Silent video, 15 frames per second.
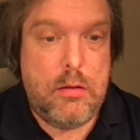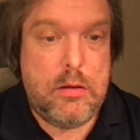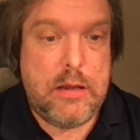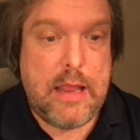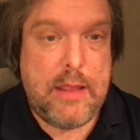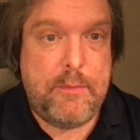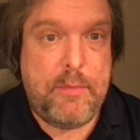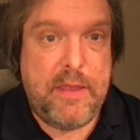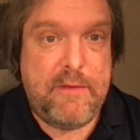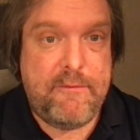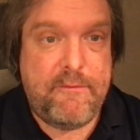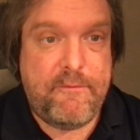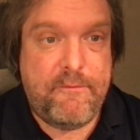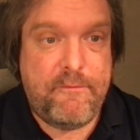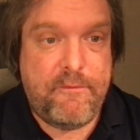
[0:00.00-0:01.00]
knight
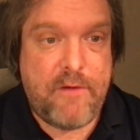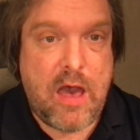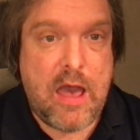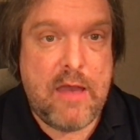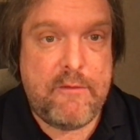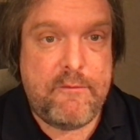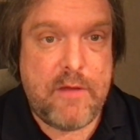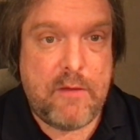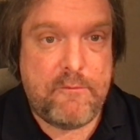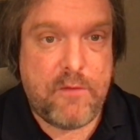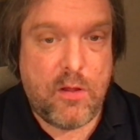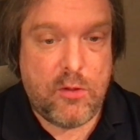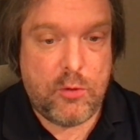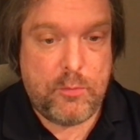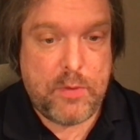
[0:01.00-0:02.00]
b5
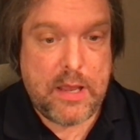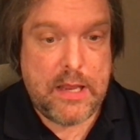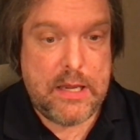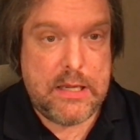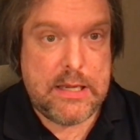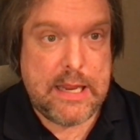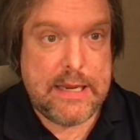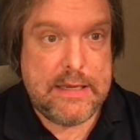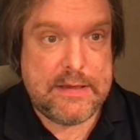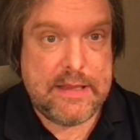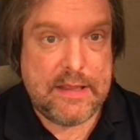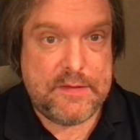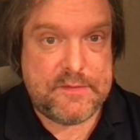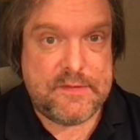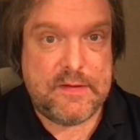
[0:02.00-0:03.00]
followed by knight
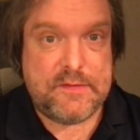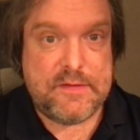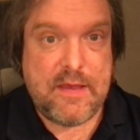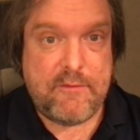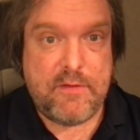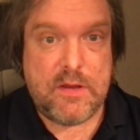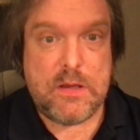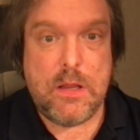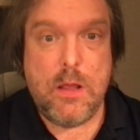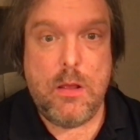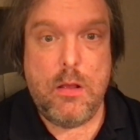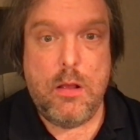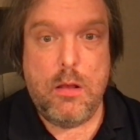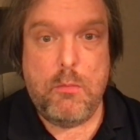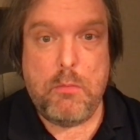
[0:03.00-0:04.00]
takes c7
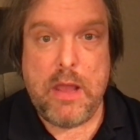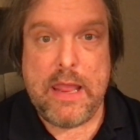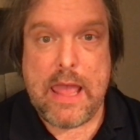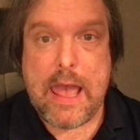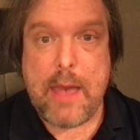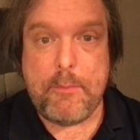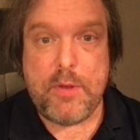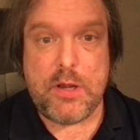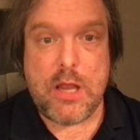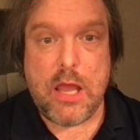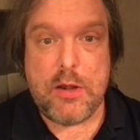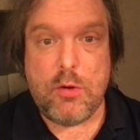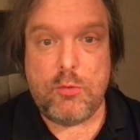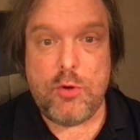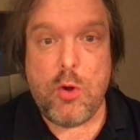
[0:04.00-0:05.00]
might happen. I
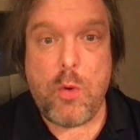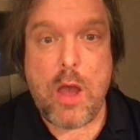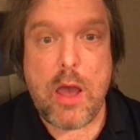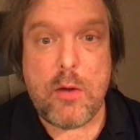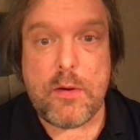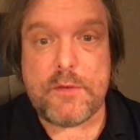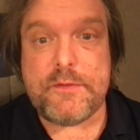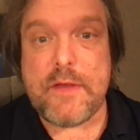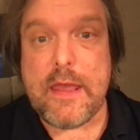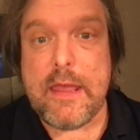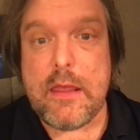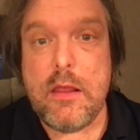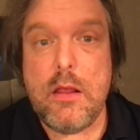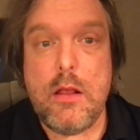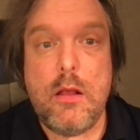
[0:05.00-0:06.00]
don't know how to say
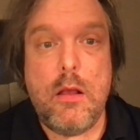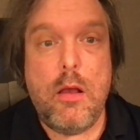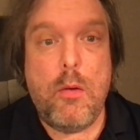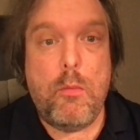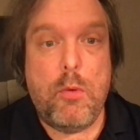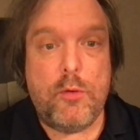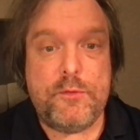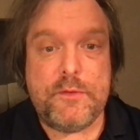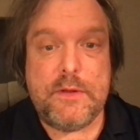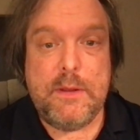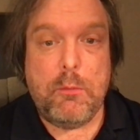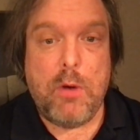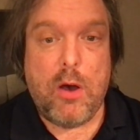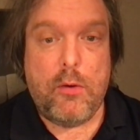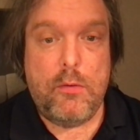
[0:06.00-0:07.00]
it. Mostly,
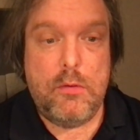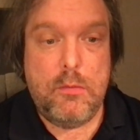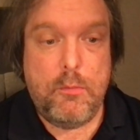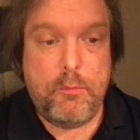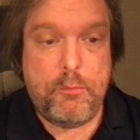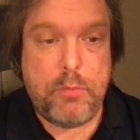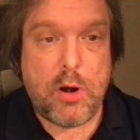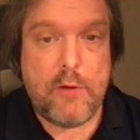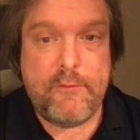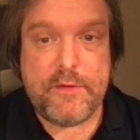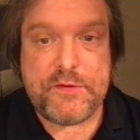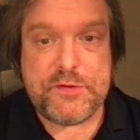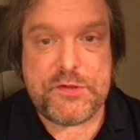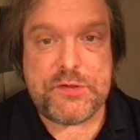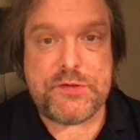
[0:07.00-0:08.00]
well, part of
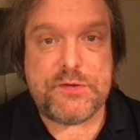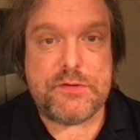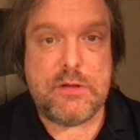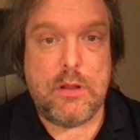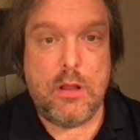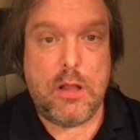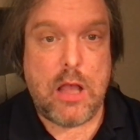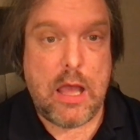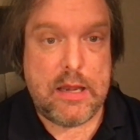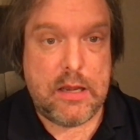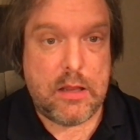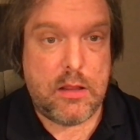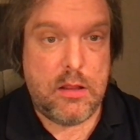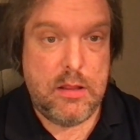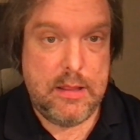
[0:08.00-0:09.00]
it's just kind
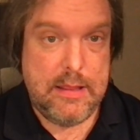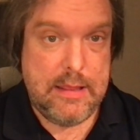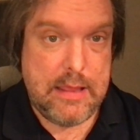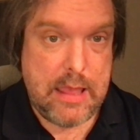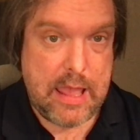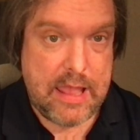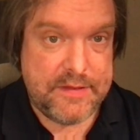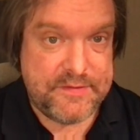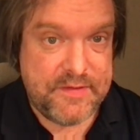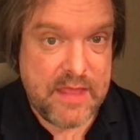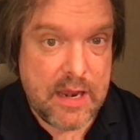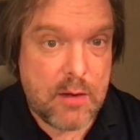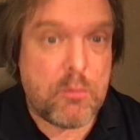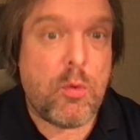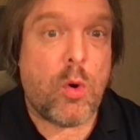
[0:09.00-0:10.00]
of, it's
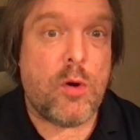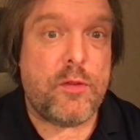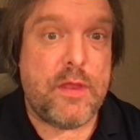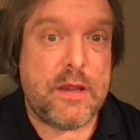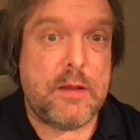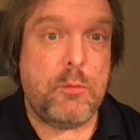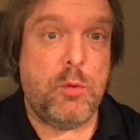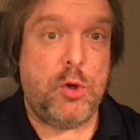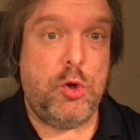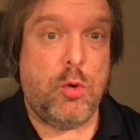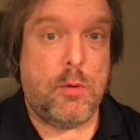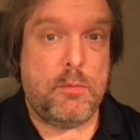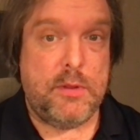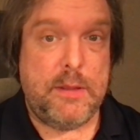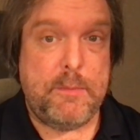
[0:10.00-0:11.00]
there more than it would
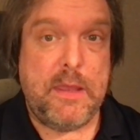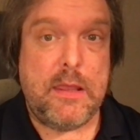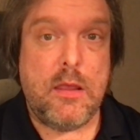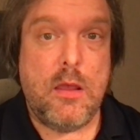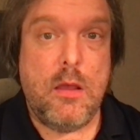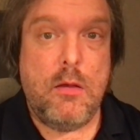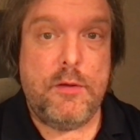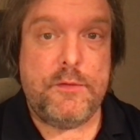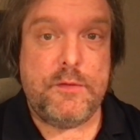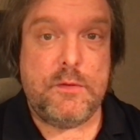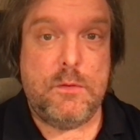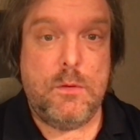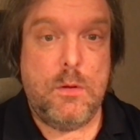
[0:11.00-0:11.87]
normally be. The